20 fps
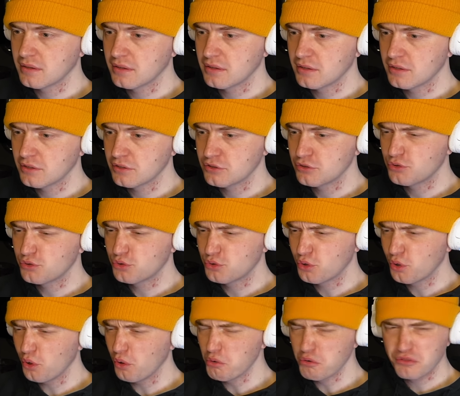
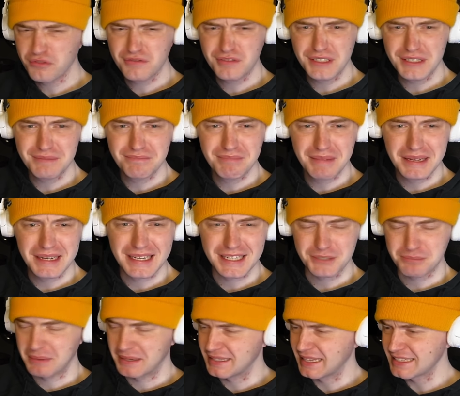30 minutes,
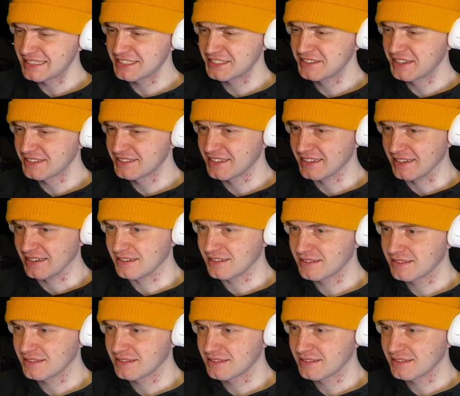man. That's nothing.